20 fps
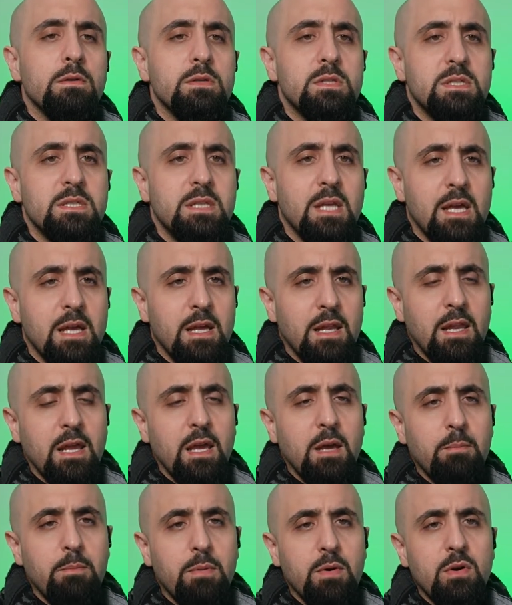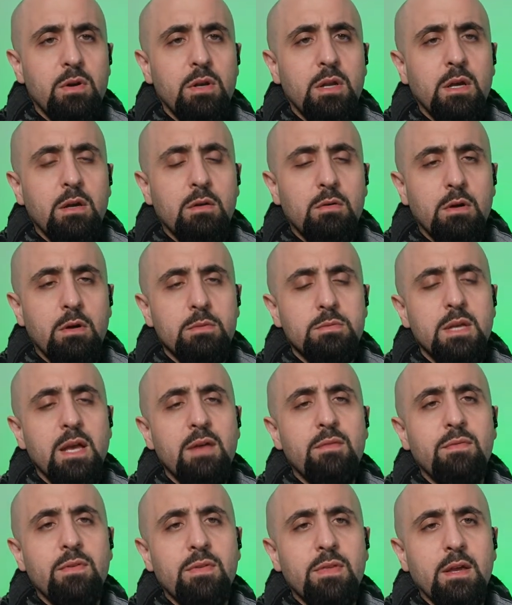Stealing, burning crops,
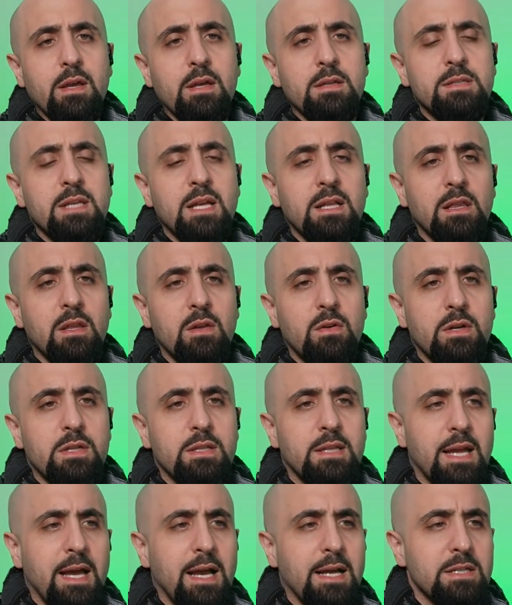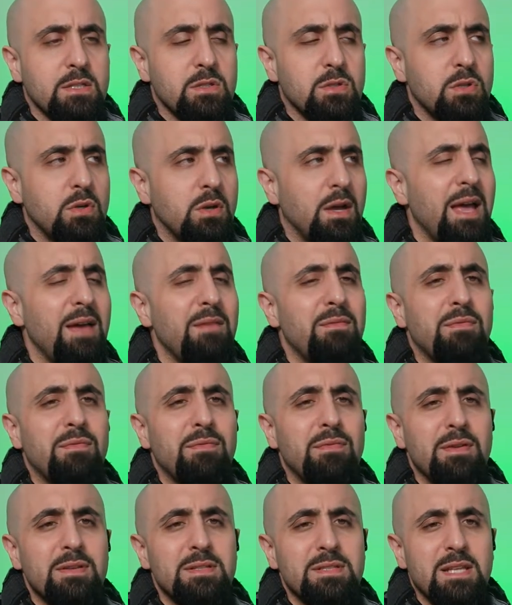everything, settler attacks,
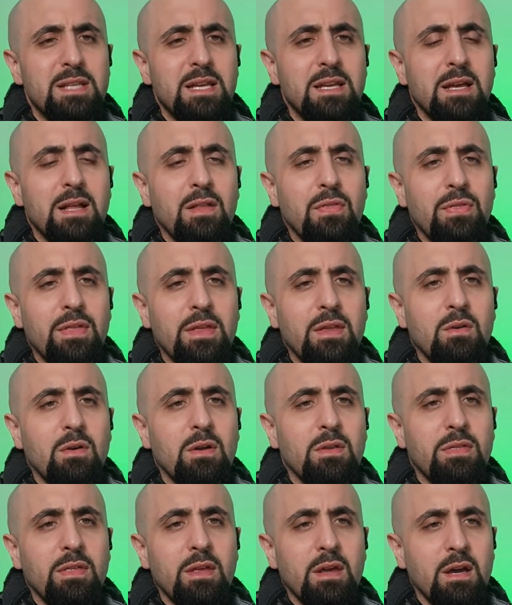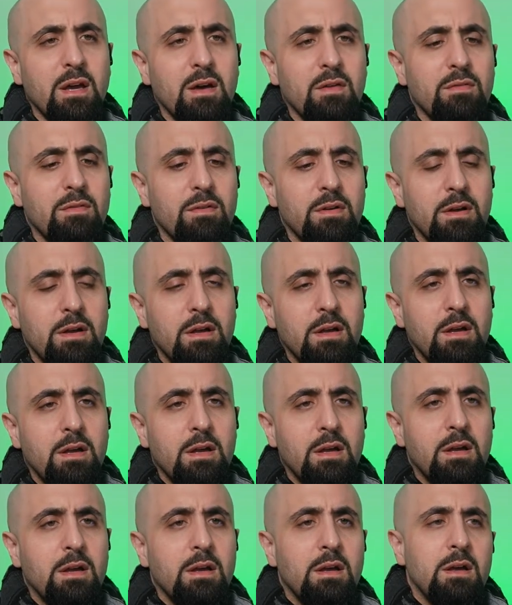every single thing you could think of.
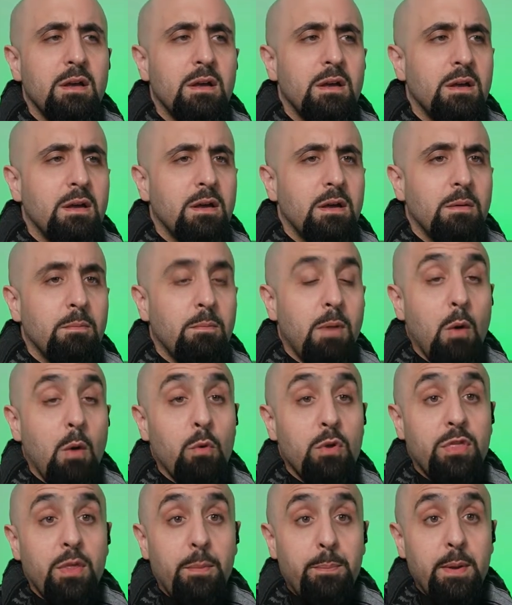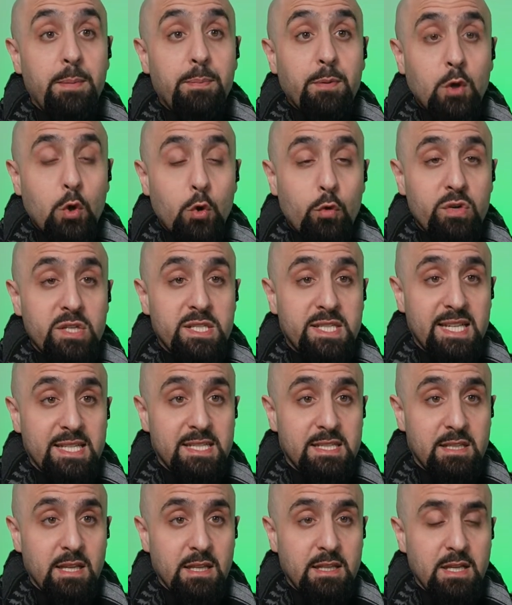But with the people who
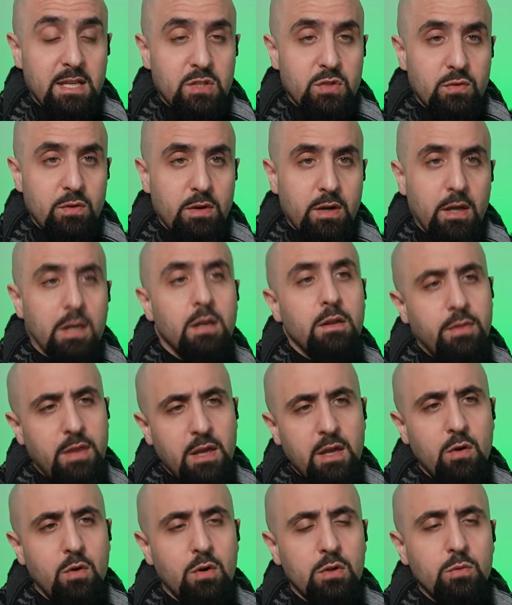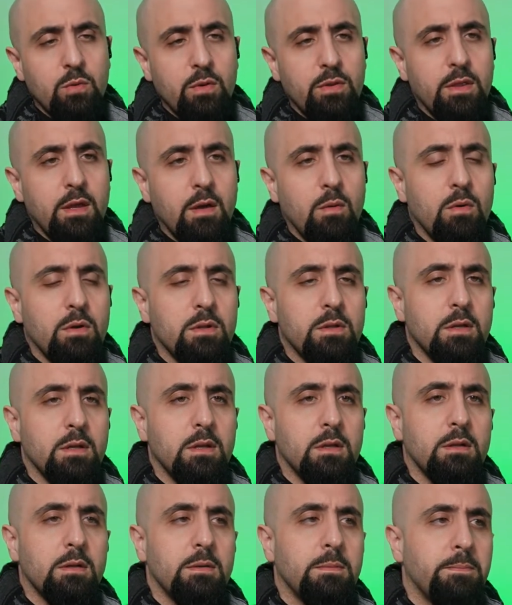resisted Israel, they got what they
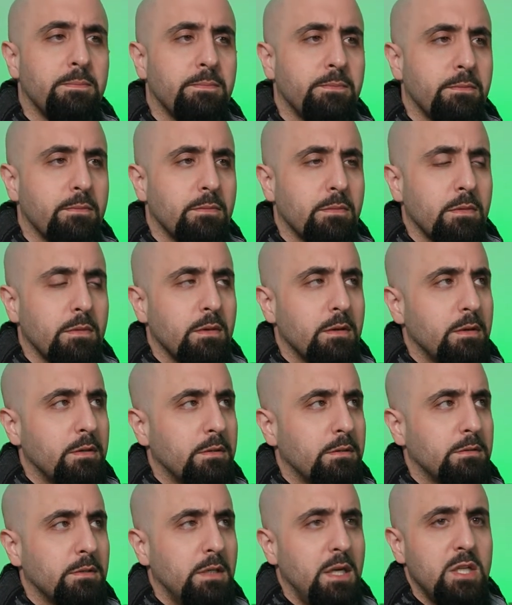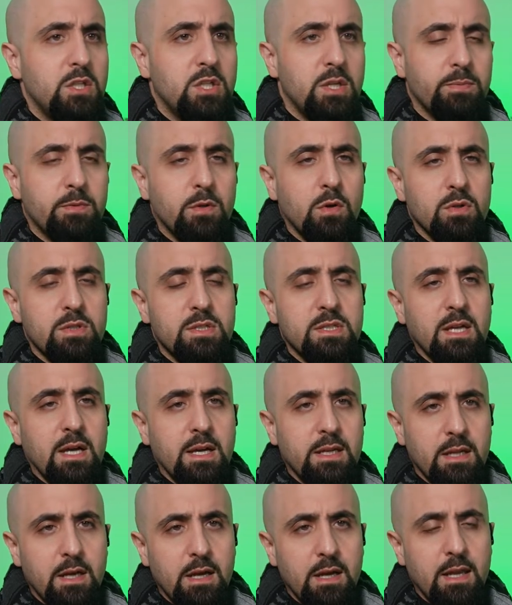wanted. Egypt got
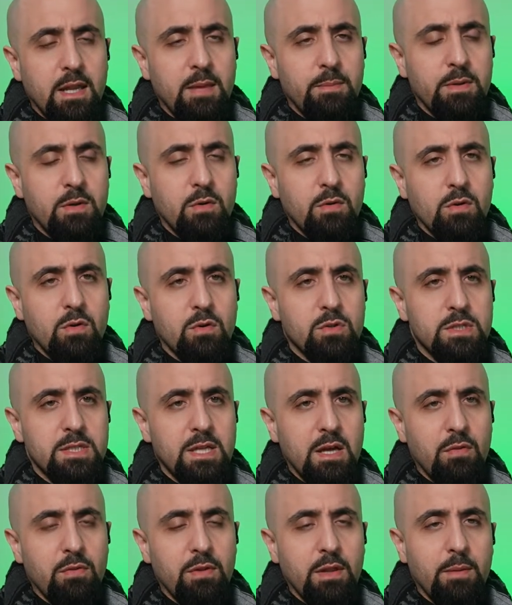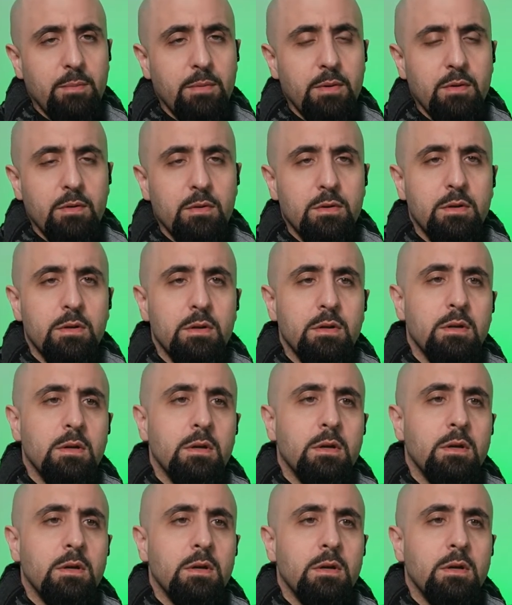Sinai, Lebanon got South Lebanon.